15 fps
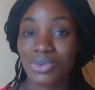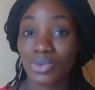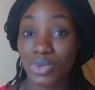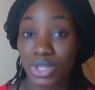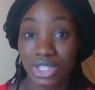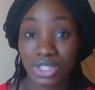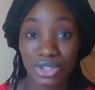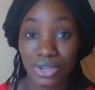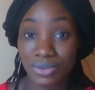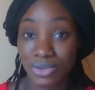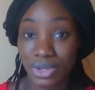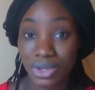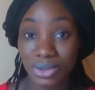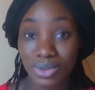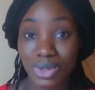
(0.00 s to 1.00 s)
what is your
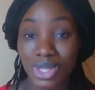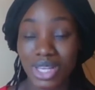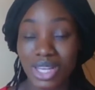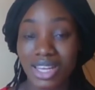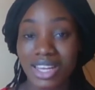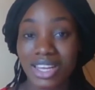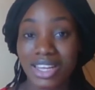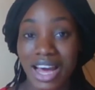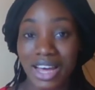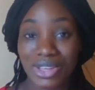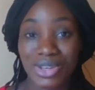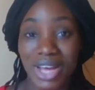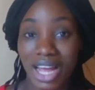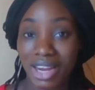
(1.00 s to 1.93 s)
view? Are you